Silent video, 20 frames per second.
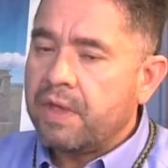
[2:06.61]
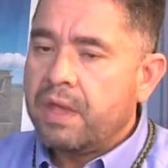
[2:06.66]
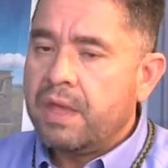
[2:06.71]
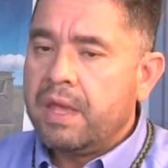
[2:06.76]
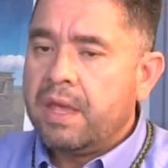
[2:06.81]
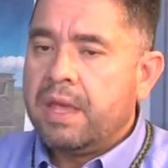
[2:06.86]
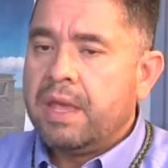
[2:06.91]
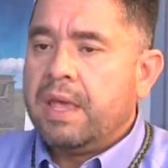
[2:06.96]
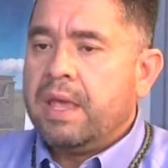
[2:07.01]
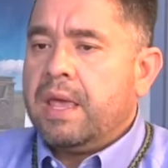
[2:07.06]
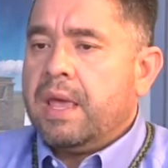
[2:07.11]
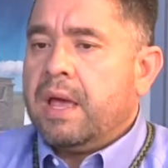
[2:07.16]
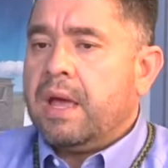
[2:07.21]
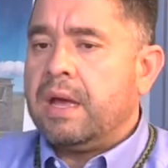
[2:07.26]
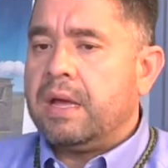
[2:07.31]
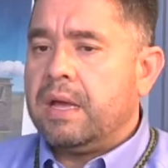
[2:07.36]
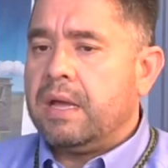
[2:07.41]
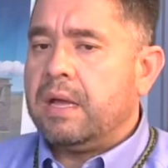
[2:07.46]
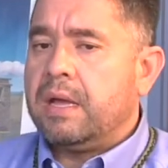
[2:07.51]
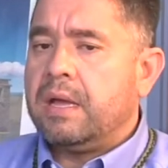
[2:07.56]

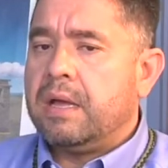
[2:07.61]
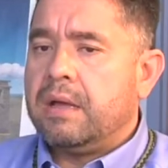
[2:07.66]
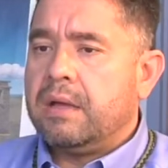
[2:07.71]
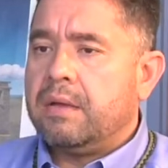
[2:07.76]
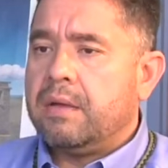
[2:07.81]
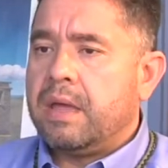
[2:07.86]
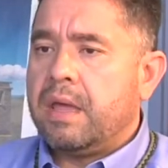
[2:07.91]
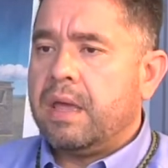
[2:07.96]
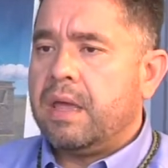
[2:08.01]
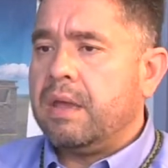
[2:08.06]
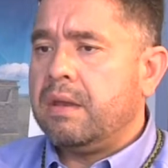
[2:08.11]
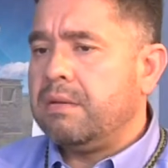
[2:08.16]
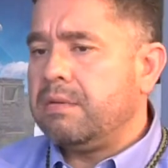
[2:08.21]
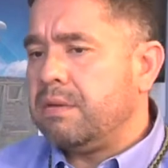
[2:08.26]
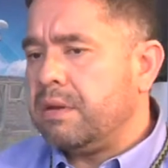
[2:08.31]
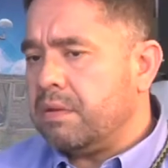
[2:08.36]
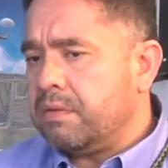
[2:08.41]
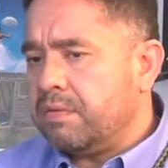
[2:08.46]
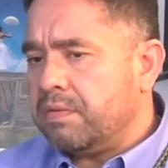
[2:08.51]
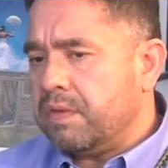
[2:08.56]
Mm.
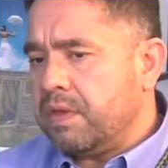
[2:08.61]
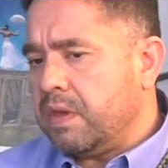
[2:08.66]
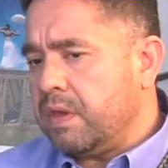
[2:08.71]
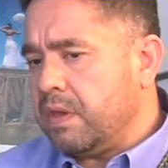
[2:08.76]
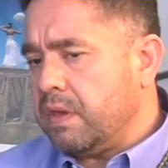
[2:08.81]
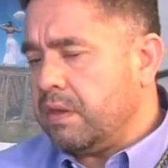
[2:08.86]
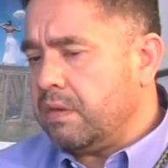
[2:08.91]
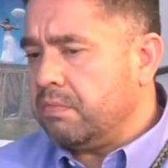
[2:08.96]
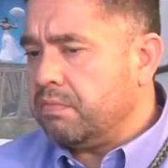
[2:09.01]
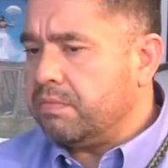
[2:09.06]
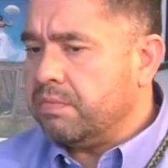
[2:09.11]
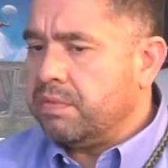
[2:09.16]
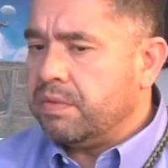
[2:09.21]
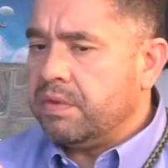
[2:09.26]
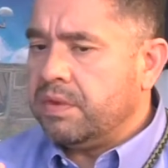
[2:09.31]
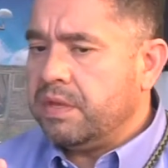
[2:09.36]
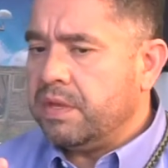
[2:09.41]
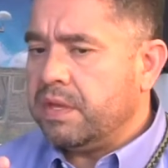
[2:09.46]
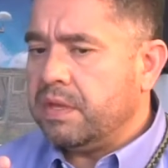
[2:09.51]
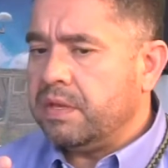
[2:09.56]
and the,
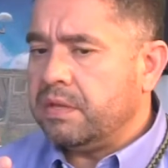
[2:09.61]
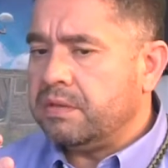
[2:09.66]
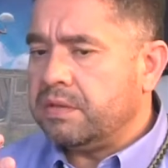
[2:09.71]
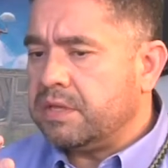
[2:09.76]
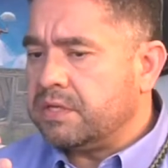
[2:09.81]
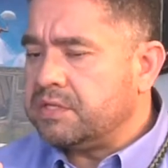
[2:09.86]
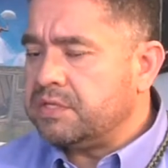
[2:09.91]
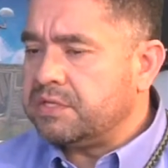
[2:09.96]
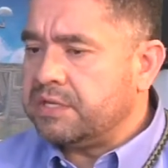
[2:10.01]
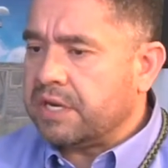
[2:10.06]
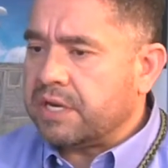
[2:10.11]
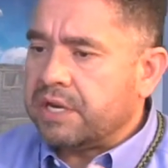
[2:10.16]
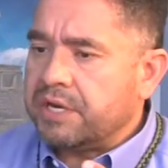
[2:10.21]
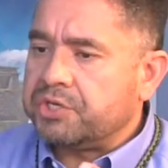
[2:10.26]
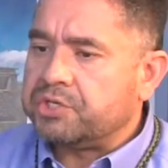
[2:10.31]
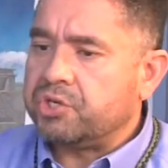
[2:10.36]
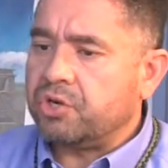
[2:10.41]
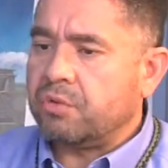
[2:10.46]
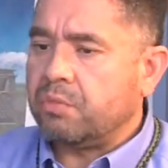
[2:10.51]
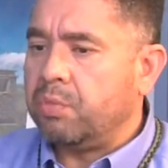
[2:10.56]
the, the
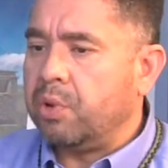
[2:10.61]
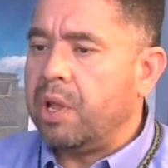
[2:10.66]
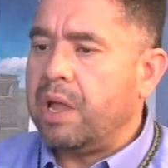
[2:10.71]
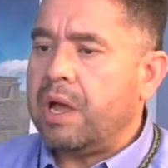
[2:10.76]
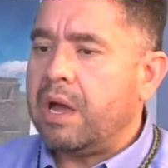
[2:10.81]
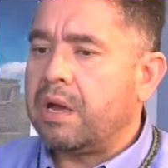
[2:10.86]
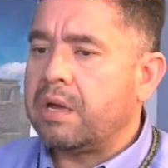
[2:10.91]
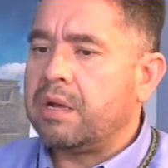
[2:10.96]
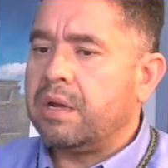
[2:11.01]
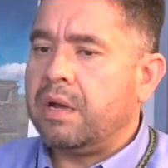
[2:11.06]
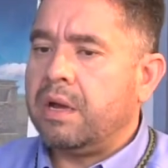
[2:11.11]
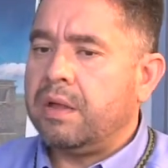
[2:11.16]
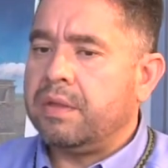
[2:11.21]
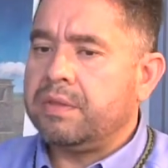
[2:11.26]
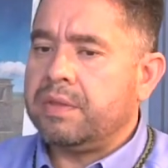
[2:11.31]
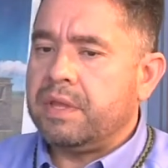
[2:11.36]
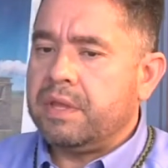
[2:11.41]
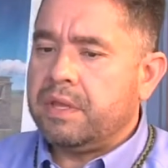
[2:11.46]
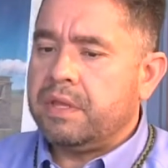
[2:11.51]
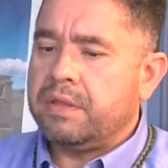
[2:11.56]
signature block
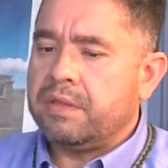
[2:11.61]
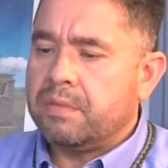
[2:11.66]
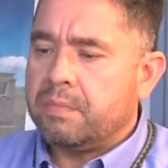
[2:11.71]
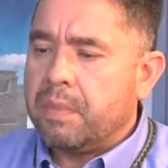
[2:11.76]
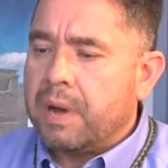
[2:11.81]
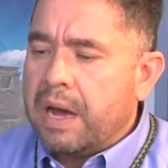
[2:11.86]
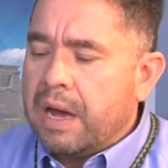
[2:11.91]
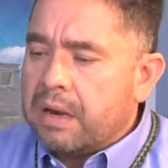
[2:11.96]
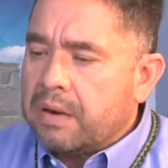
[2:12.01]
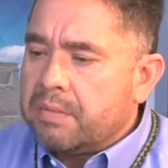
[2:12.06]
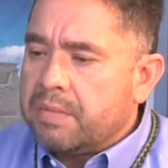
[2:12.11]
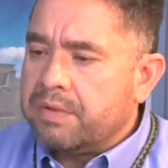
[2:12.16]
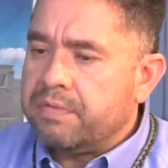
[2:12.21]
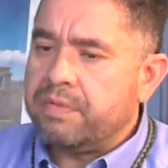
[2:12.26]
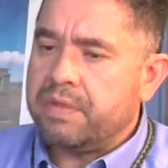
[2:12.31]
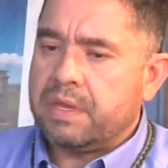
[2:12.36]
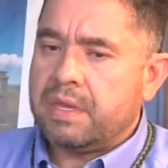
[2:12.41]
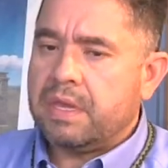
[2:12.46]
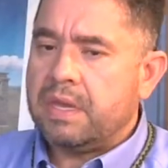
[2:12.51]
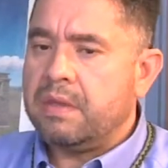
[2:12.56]
on the, the bottom
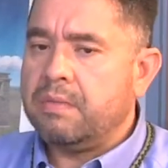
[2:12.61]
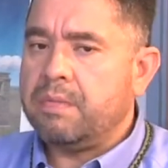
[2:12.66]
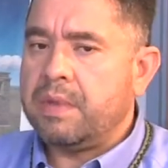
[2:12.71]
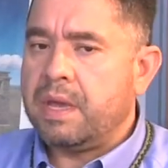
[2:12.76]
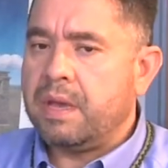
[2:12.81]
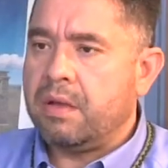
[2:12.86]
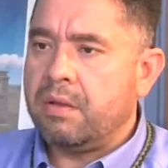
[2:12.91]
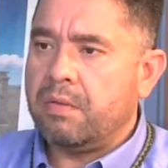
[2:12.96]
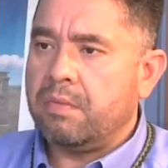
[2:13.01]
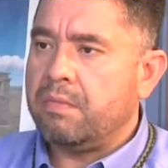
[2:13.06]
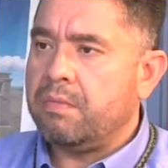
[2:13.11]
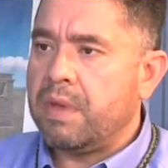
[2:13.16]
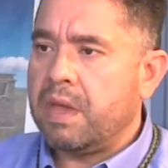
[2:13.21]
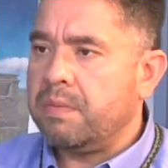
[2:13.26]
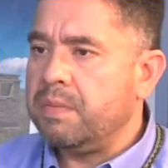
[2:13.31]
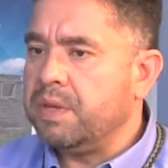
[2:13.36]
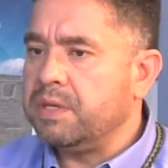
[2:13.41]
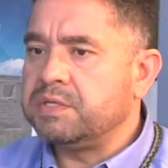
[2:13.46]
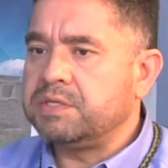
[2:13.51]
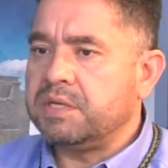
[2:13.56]
of the email
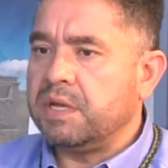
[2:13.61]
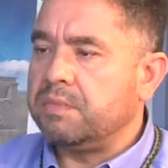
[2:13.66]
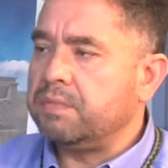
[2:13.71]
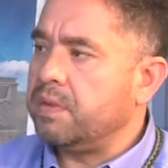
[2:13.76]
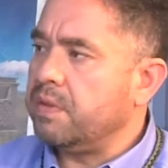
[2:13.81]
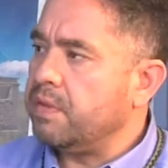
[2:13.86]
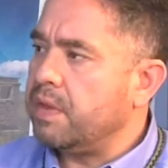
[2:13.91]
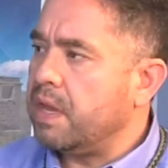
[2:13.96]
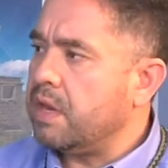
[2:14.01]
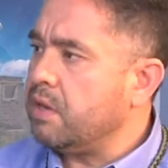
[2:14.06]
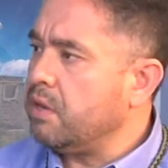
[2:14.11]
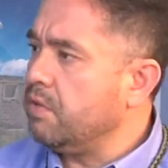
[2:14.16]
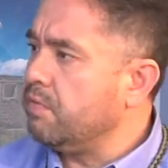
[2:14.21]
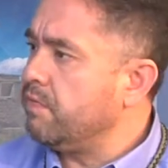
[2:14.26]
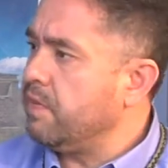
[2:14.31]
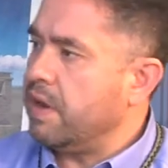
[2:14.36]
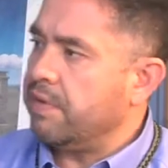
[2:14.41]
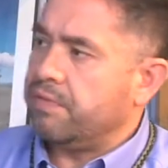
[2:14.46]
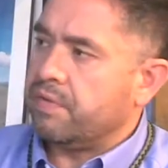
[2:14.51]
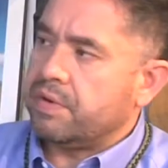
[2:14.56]
may be something that
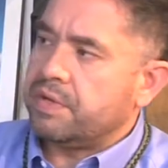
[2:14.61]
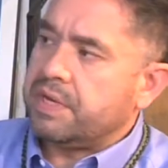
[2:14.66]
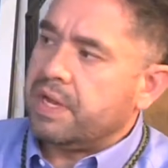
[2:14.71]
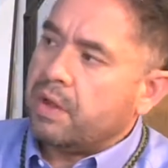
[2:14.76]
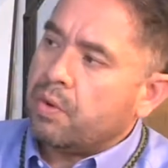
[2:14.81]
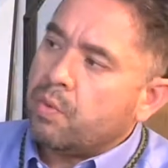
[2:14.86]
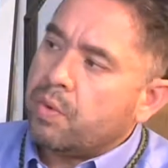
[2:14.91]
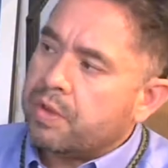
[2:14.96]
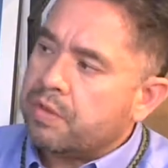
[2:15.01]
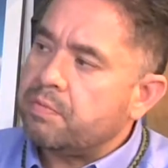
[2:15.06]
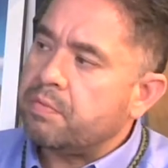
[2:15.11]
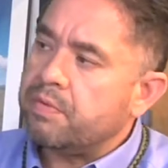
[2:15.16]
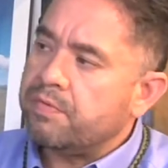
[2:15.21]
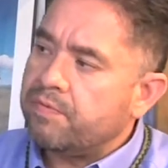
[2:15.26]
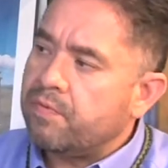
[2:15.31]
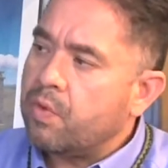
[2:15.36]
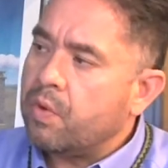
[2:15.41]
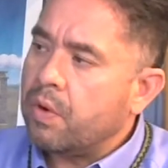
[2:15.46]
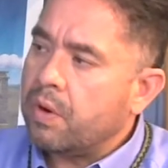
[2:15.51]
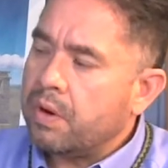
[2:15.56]
you've never dealt with
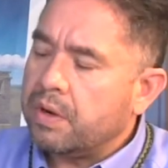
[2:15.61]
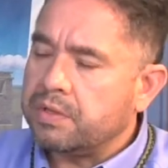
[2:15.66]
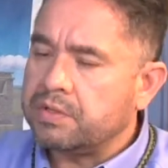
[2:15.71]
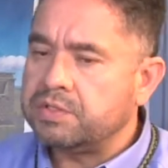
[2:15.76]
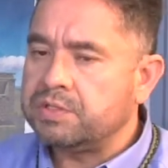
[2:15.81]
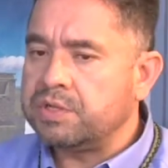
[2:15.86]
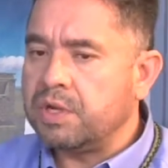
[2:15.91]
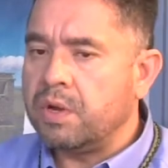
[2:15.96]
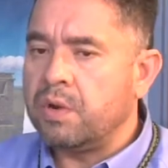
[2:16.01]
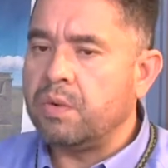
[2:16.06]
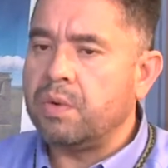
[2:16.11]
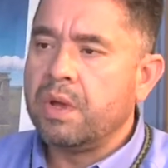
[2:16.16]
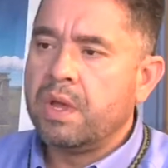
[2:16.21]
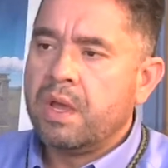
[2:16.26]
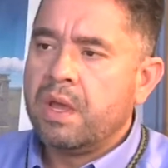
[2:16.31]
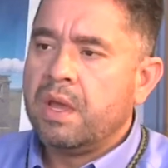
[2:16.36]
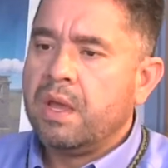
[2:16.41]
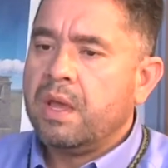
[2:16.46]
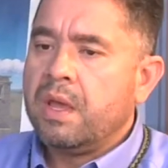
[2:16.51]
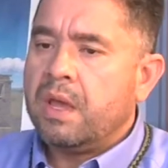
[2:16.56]
before. And so,
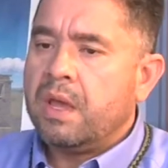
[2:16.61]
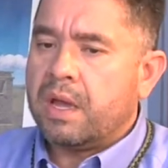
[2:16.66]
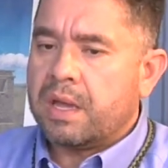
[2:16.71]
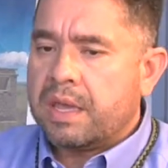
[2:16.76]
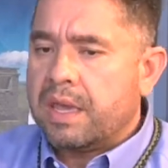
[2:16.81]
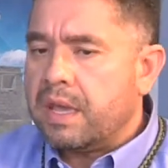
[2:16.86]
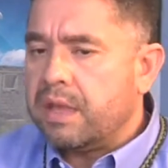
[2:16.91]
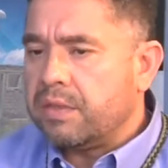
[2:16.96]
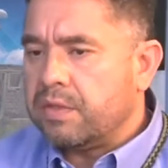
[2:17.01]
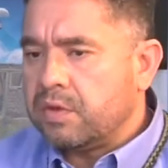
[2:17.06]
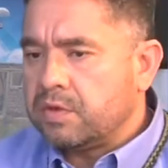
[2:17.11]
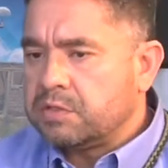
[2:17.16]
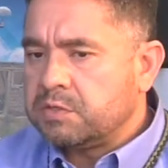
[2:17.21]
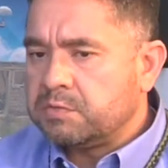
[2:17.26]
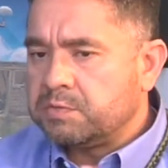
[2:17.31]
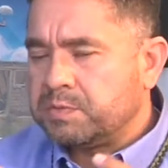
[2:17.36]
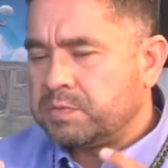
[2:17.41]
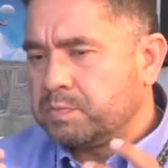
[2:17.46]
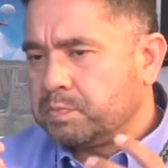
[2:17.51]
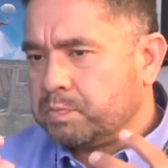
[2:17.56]
again,
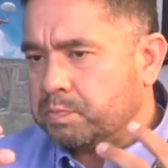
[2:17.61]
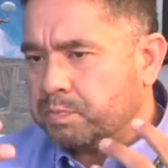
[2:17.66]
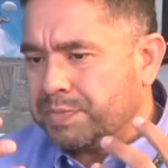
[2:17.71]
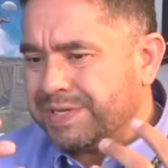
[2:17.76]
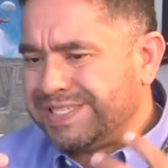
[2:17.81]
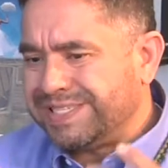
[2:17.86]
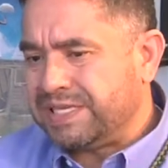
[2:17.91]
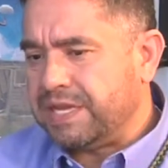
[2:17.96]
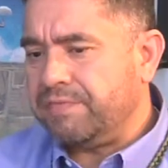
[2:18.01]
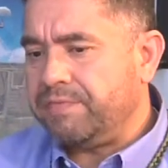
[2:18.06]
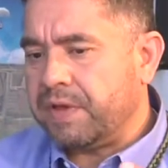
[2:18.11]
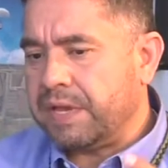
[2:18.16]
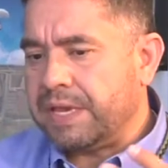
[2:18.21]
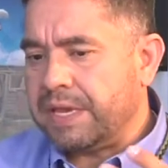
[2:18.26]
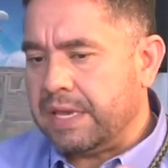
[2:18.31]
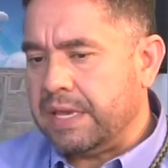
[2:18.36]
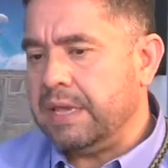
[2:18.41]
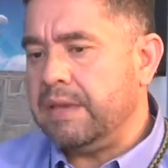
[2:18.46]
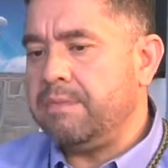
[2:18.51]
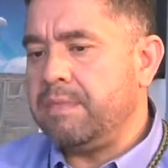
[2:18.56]
those
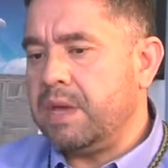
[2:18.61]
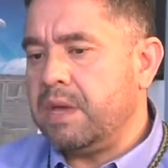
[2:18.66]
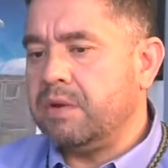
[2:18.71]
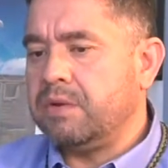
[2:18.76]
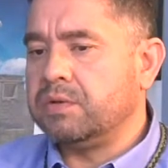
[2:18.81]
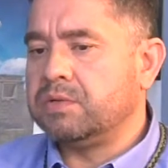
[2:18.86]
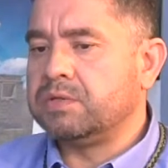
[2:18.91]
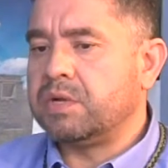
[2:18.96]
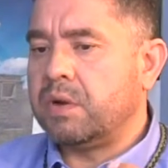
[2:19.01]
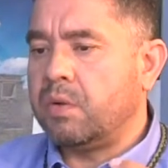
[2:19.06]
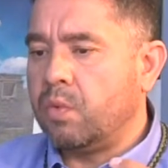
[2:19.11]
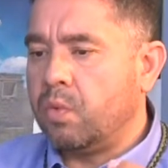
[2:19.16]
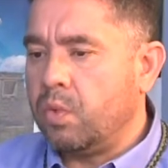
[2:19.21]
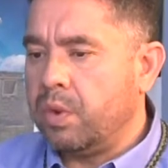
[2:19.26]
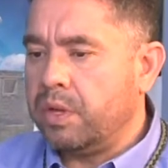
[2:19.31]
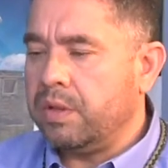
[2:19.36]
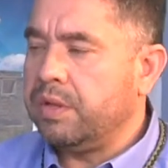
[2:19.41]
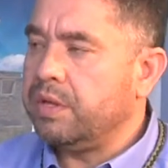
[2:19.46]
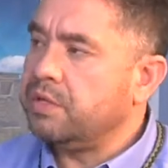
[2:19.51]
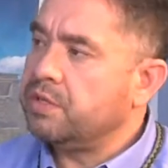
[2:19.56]
specific emails are
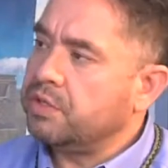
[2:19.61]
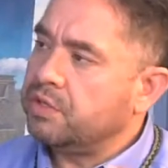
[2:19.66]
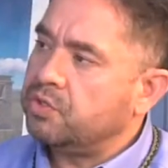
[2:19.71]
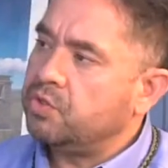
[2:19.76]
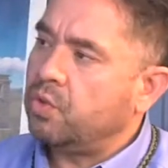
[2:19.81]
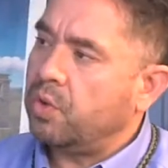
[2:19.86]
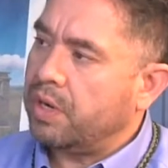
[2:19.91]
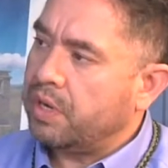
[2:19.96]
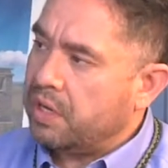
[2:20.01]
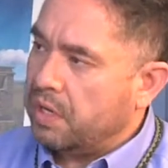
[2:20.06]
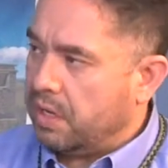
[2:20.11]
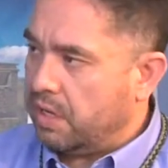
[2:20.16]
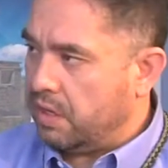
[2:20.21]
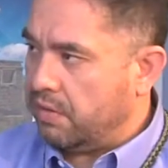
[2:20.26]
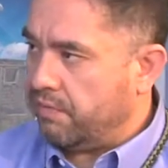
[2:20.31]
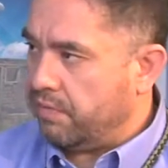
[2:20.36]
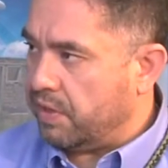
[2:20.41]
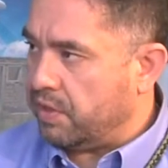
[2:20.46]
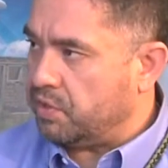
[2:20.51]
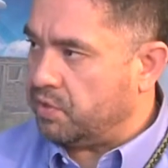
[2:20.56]
really to trick an
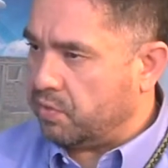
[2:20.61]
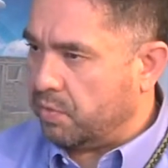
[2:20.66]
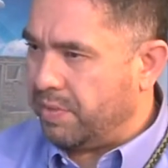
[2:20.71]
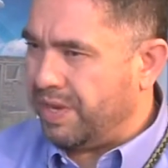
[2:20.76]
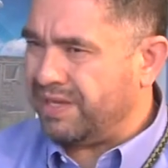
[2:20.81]
individual.